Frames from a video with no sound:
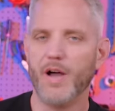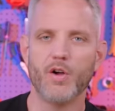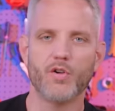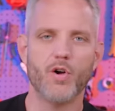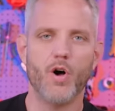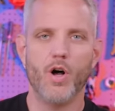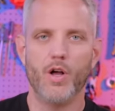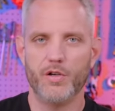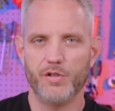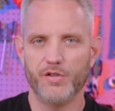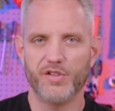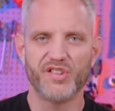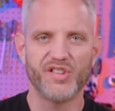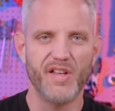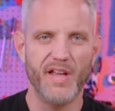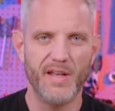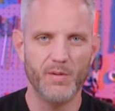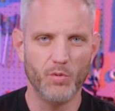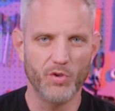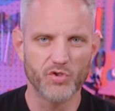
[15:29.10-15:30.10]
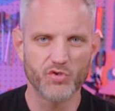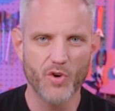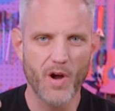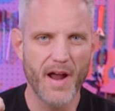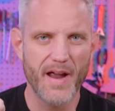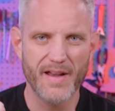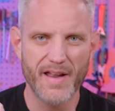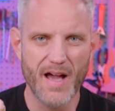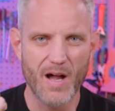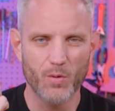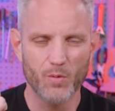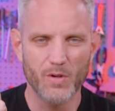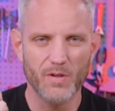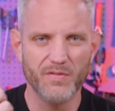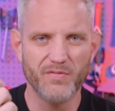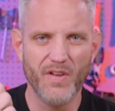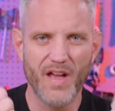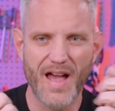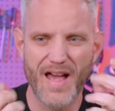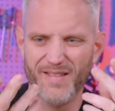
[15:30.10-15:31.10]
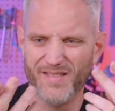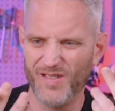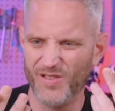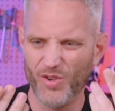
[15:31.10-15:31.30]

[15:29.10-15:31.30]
alcohol on your skin will dry it out real fast.